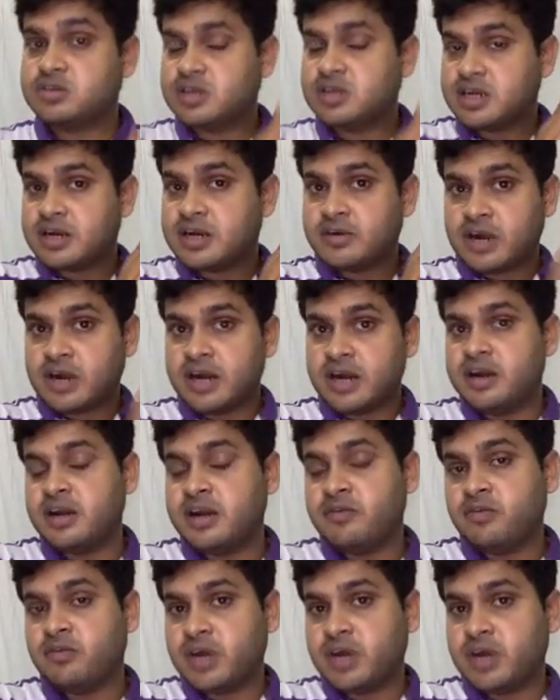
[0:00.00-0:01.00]
there are
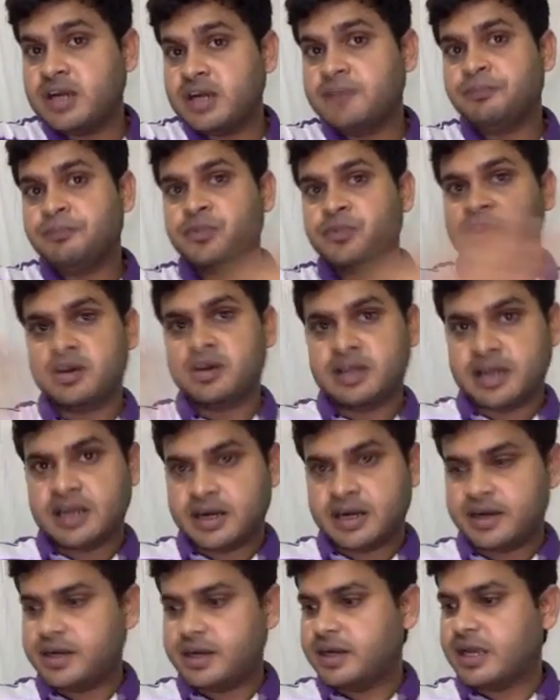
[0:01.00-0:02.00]
101 till
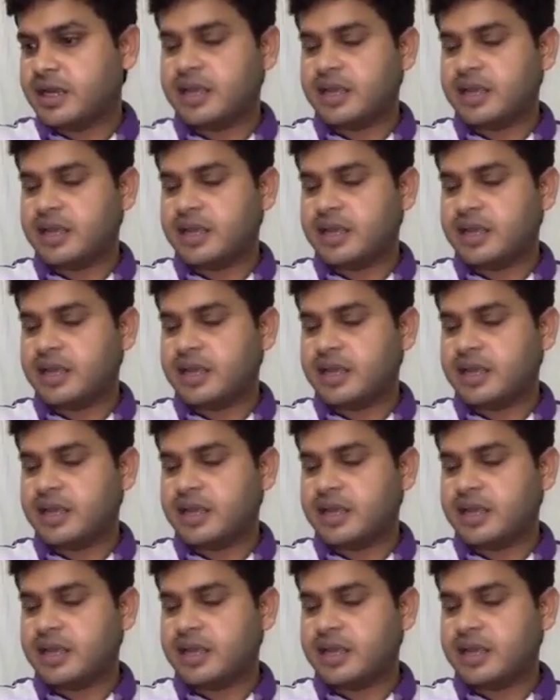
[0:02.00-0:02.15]
100,